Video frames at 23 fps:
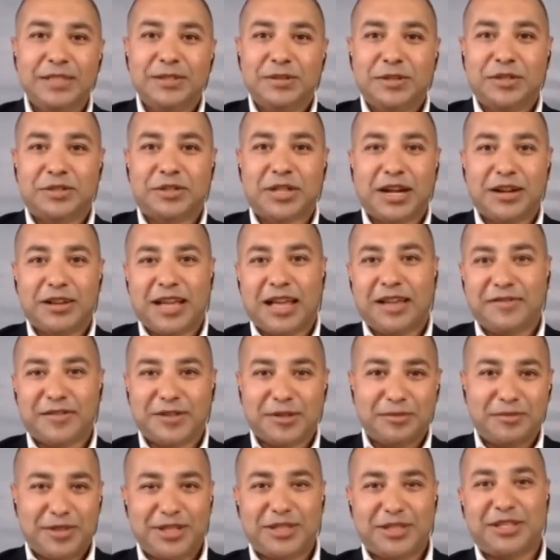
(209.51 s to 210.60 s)
we try to have
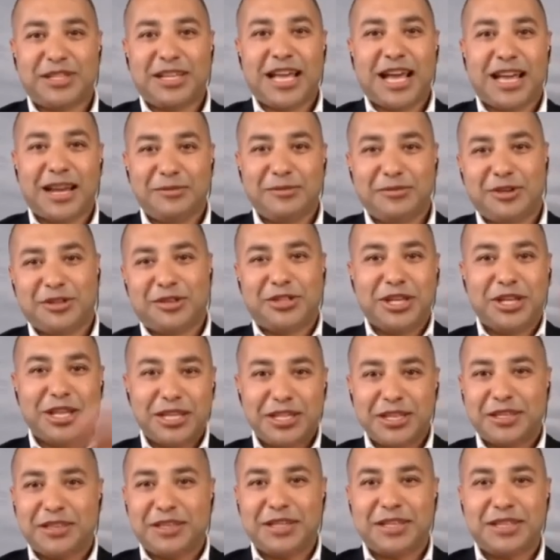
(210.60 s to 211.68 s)
this CRM, we're
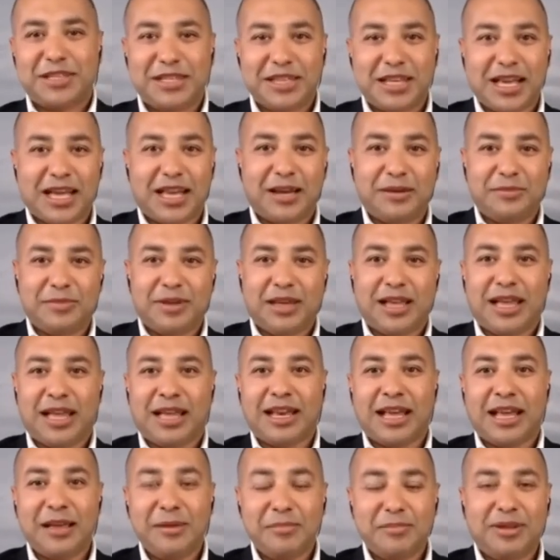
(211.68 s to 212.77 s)
changing this CRM.
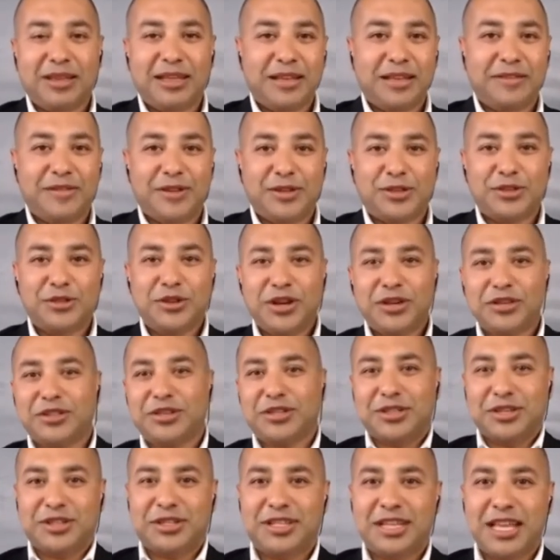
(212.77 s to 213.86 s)
And I believe it's not
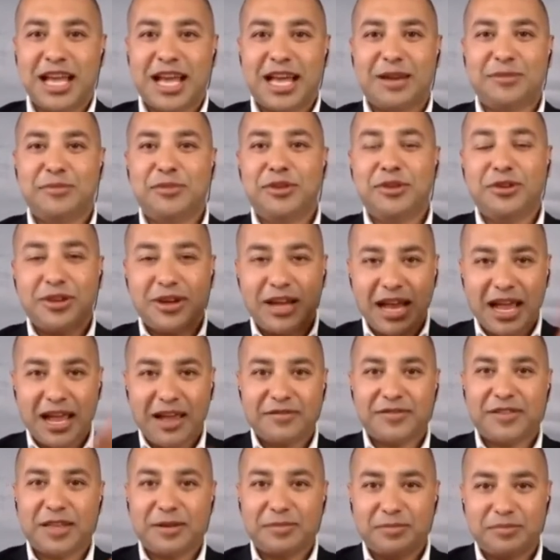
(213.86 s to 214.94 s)
just the CRM. You've got to
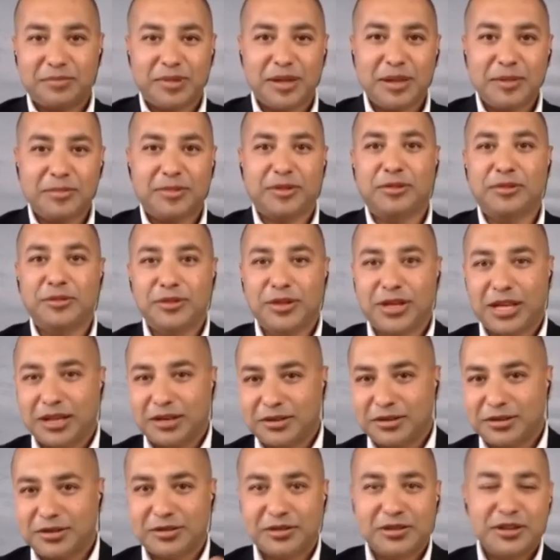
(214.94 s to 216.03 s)
have that people who can
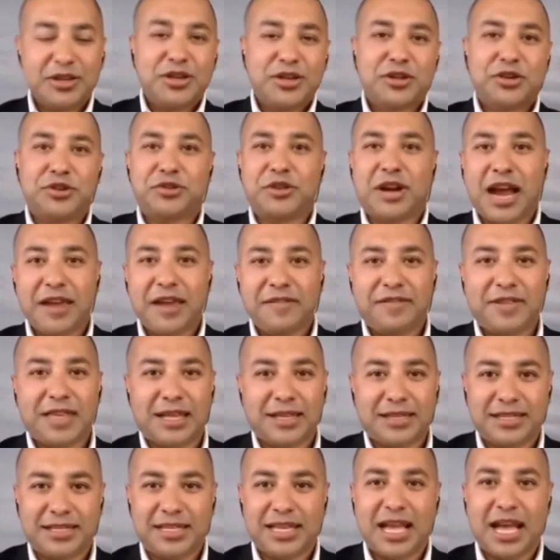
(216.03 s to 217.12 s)
drive that
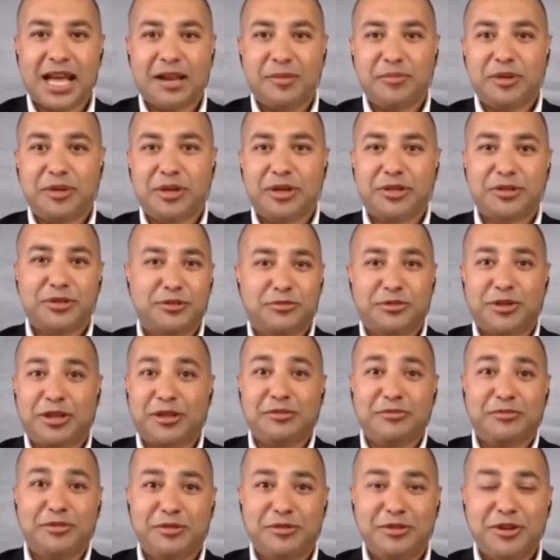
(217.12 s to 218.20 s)
CRM, because
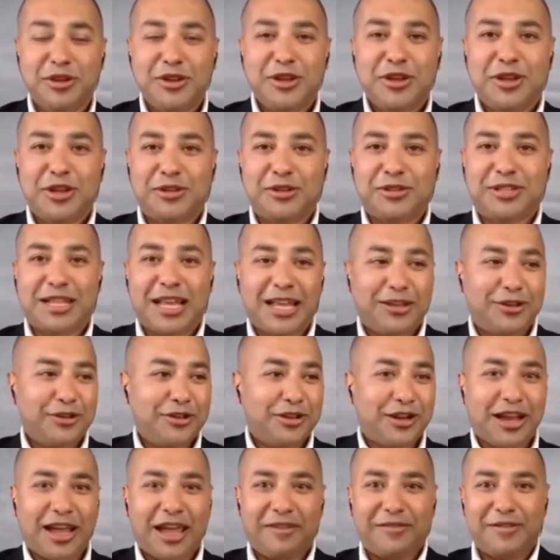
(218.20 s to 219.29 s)
then it's like
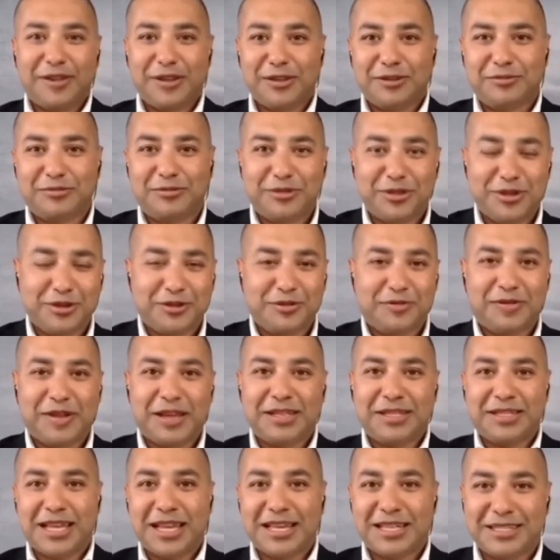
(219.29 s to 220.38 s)
you're having,
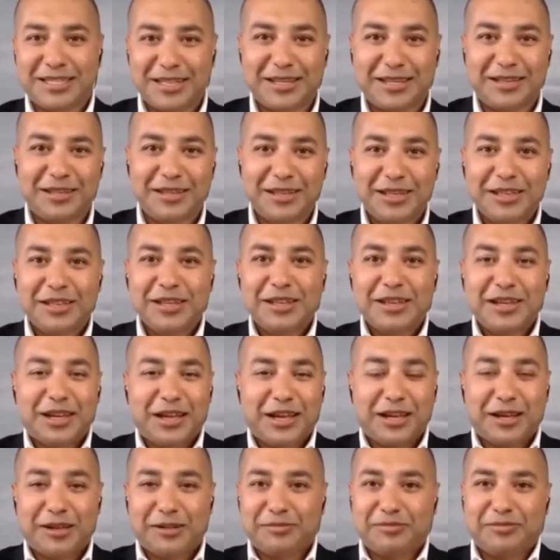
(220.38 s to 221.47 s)
fantastic,
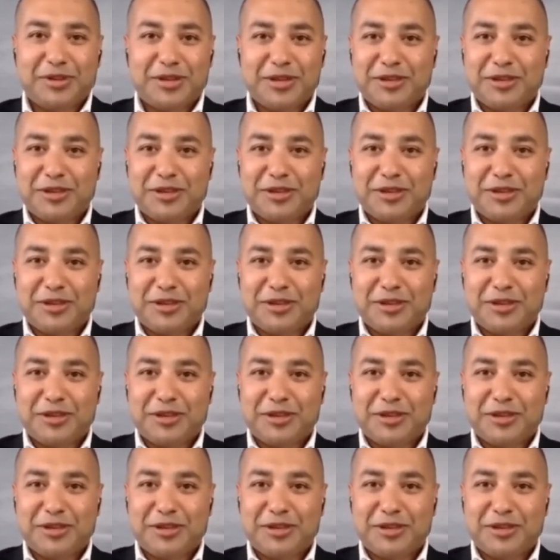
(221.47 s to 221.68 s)
one